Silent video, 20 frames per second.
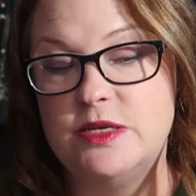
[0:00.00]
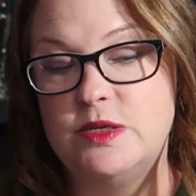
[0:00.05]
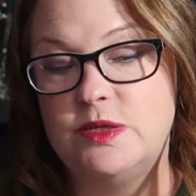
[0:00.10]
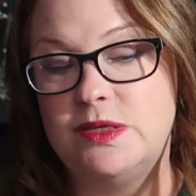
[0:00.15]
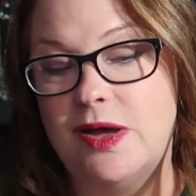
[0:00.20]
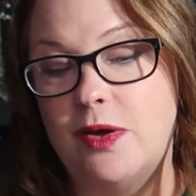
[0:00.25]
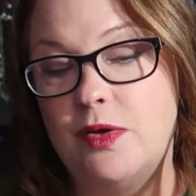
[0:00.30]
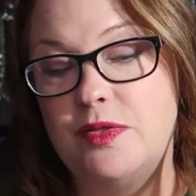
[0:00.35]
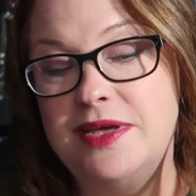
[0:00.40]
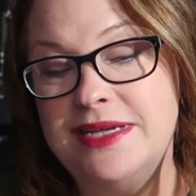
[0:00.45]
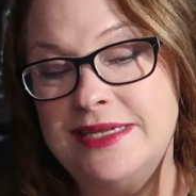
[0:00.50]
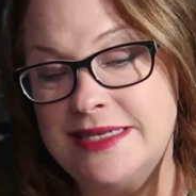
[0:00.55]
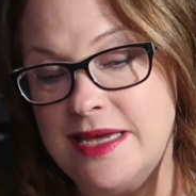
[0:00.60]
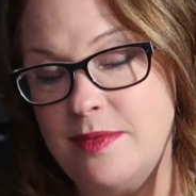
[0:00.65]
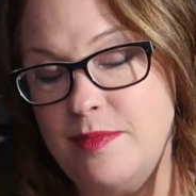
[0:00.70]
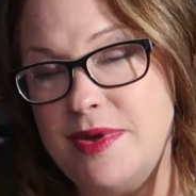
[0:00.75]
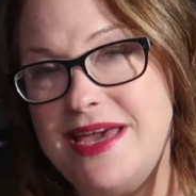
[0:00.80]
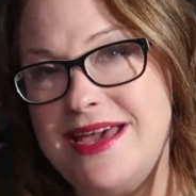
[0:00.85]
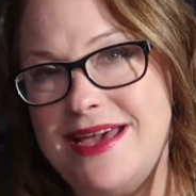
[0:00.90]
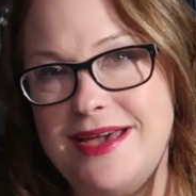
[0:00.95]
So this
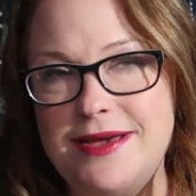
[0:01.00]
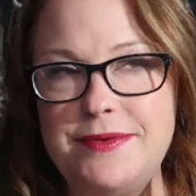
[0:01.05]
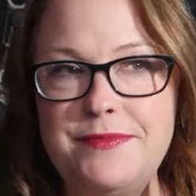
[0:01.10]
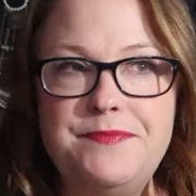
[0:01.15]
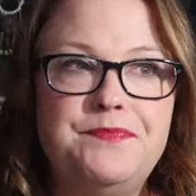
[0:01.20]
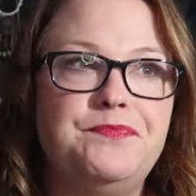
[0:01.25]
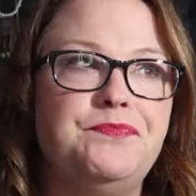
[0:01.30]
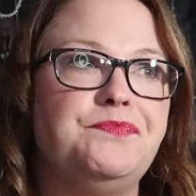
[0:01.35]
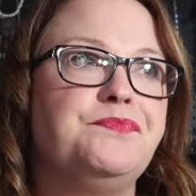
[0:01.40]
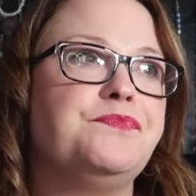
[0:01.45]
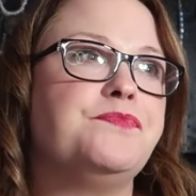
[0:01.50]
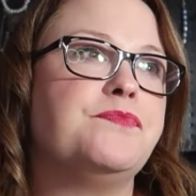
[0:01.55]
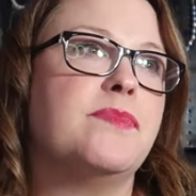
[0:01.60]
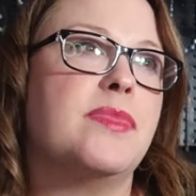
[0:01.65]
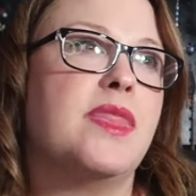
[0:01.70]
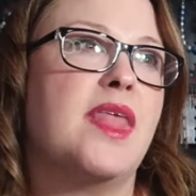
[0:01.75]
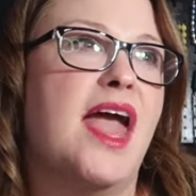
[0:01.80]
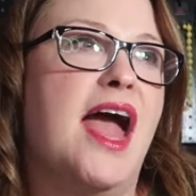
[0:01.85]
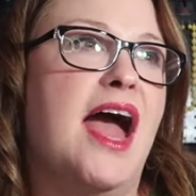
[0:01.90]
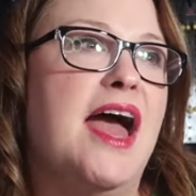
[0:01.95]
can be,
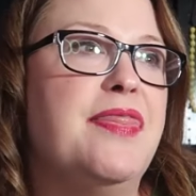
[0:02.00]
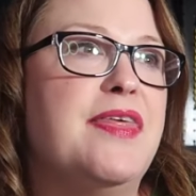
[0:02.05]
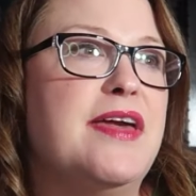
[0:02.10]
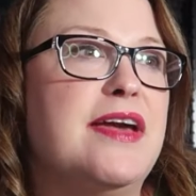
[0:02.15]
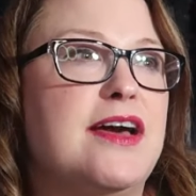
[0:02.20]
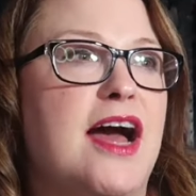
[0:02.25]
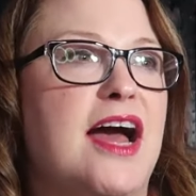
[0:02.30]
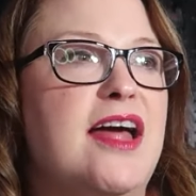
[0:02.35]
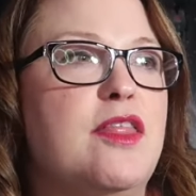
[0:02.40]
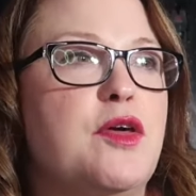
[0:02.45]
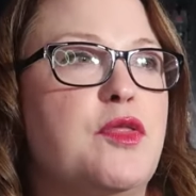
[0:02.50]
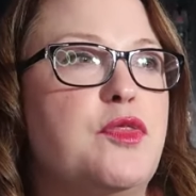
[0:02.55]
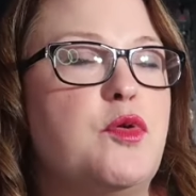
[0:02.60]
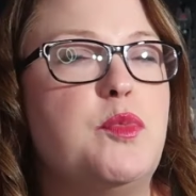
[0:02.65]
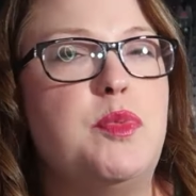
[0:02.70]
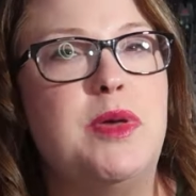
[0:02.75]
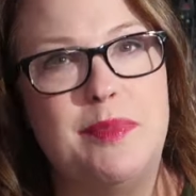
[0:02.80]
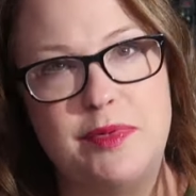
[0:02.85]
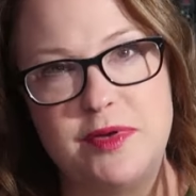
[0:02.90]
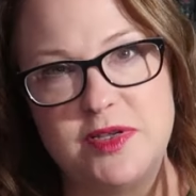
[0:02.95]
I think I look through
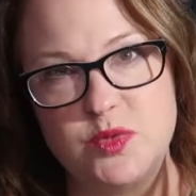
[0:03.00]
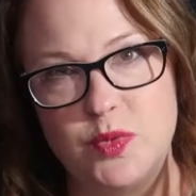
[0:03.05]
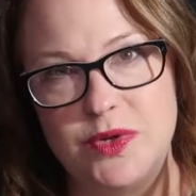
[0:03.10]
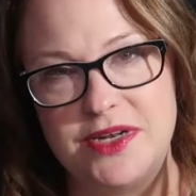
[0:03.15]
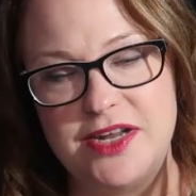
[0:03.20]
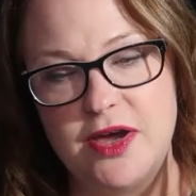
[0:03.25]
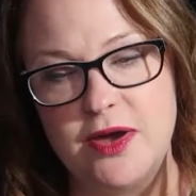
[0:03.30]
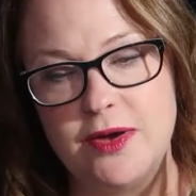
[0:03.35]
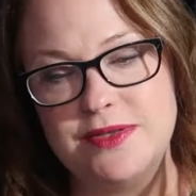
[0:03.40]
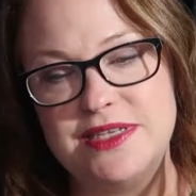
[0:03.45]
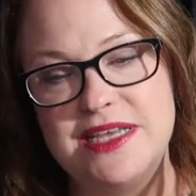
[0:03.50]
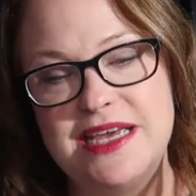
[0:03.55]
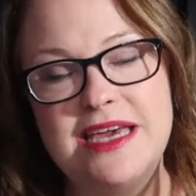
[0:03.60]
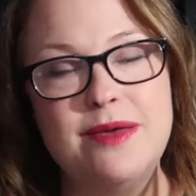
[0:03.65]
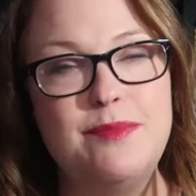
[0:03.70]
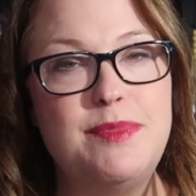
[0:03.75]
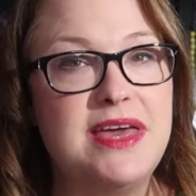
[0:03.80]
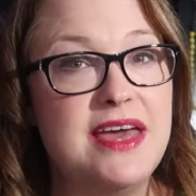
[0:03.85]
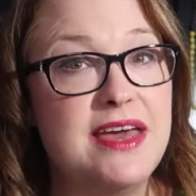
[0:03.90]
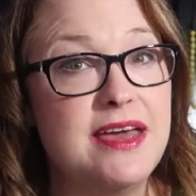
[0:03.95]
people's windows. It
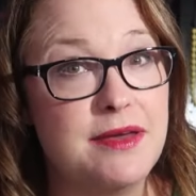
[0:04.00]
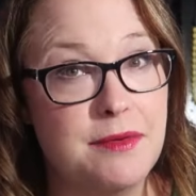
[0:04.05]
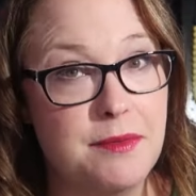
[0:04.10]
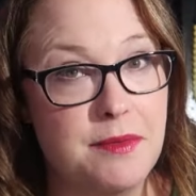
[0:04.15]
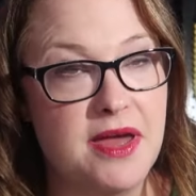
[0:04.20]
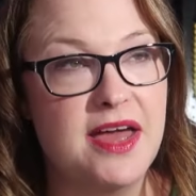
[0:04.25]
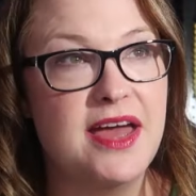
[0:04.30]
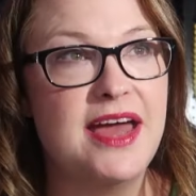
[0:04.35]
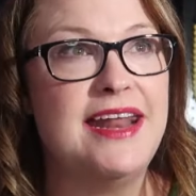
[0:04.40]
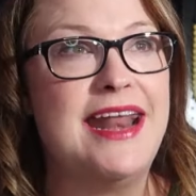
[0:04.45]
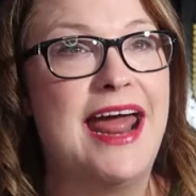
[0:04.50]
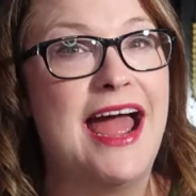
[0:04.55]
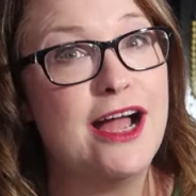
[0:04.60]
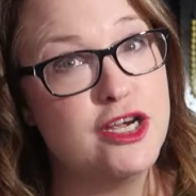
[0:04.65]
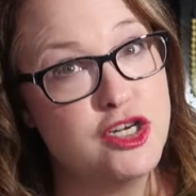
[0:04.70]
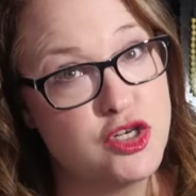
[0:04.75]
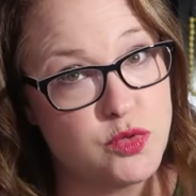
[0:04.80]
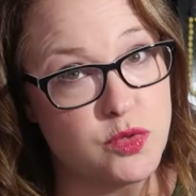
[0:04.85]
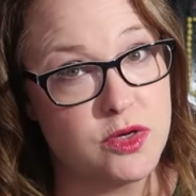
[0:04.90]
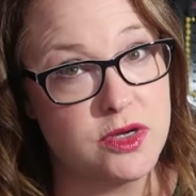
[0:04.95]
could be an
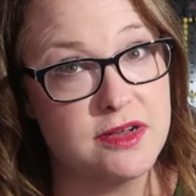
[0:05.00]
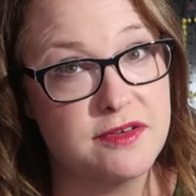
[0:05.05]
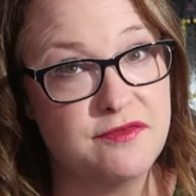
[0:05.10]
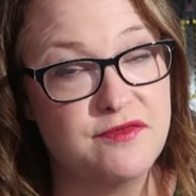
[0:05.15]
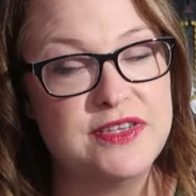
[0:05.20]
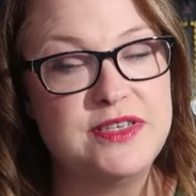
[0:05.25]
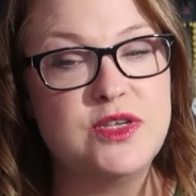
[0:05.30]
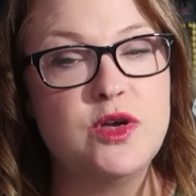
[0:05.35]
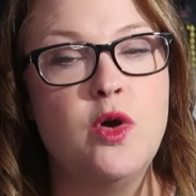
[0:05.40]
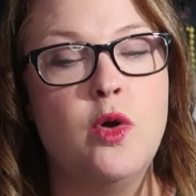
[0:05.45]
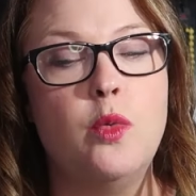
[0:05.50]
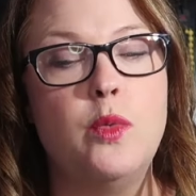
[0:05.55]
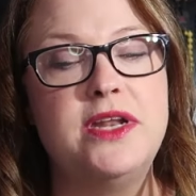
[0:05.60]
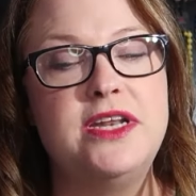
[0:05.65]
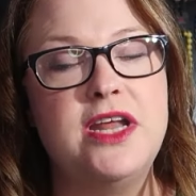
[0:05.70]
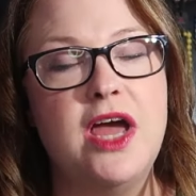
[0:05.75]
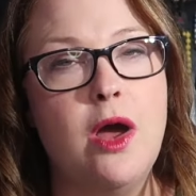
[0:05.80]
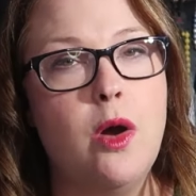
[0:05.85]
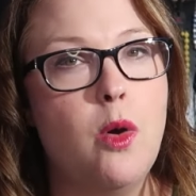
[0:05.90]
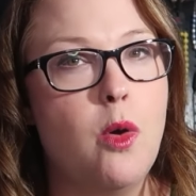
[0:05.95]
actual physical
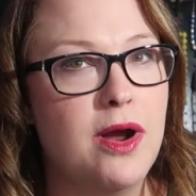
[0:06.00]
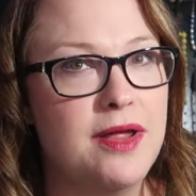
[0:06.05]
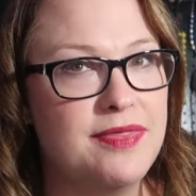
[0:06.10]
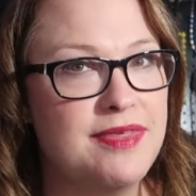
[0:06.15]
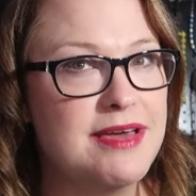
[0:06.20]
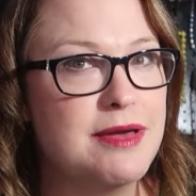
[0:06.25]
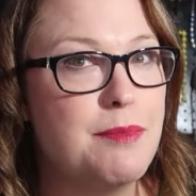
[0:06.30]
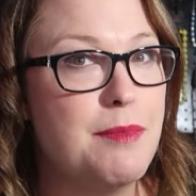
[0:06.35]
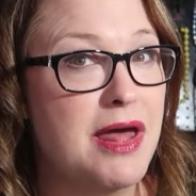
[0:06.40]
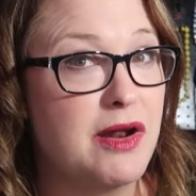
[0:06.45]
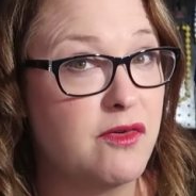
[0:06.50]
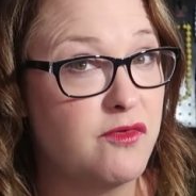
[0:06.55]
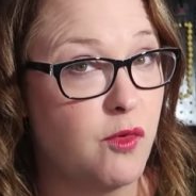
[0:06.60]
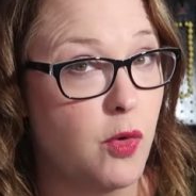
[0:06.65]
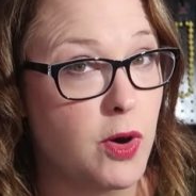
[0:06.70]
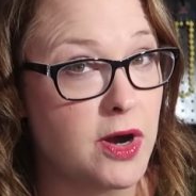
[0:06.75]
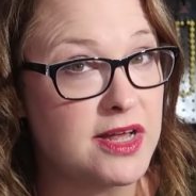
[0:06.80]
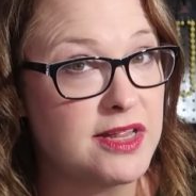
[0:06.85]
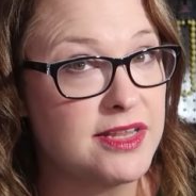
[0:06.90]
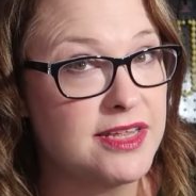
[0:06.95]
window or I think
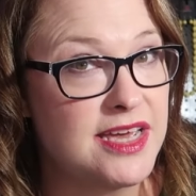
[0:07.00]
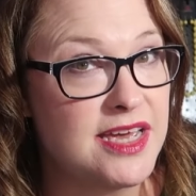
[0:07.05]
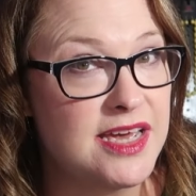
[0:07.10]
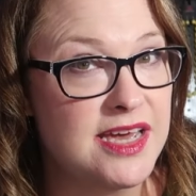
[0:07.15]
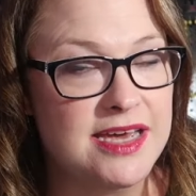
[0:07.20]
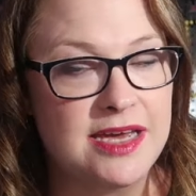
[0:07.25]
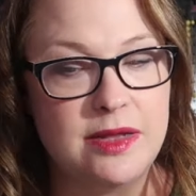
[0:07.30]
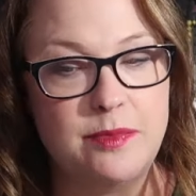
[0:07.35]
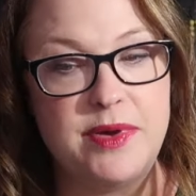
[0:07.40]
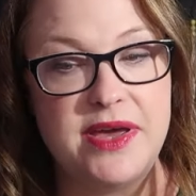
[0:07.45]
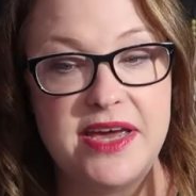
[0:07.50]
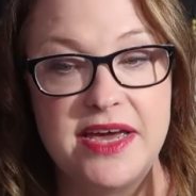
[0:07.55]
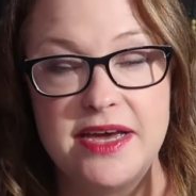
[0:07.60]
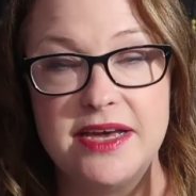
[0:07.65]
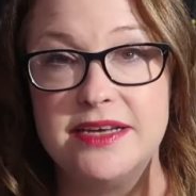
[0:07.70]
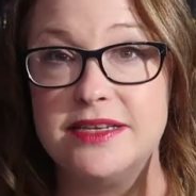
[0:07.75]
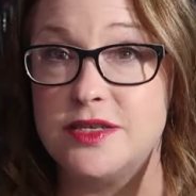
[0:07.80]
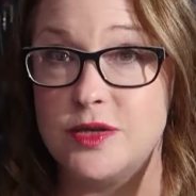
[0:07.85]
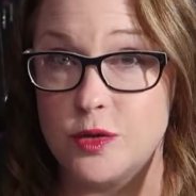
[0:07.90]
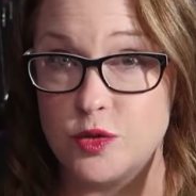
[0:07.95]
metaphorically it could
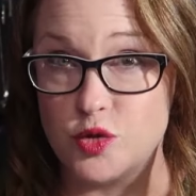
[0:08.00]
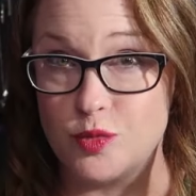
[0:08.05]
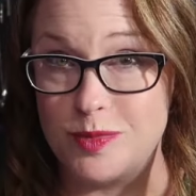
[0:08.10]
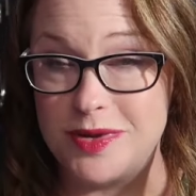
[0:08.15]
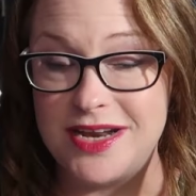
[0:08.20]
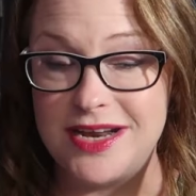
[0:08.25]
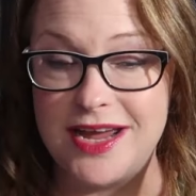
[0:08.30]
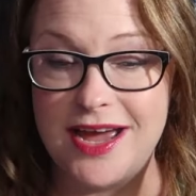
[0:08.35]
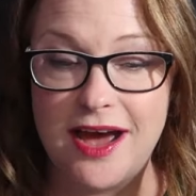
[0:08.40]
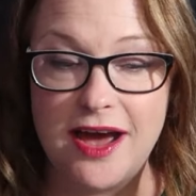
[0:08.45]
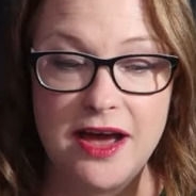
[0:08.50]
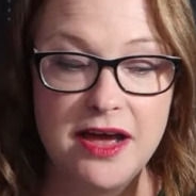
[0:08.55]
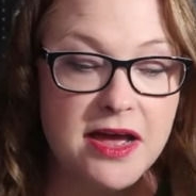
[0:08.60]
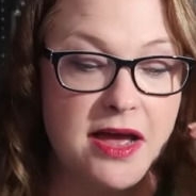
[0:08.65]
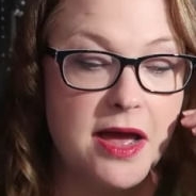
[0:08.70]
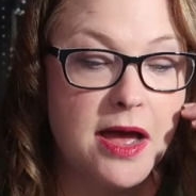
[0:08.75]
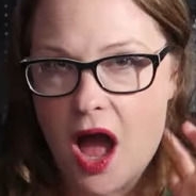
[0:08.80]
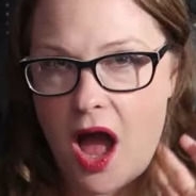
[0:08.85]
be social media.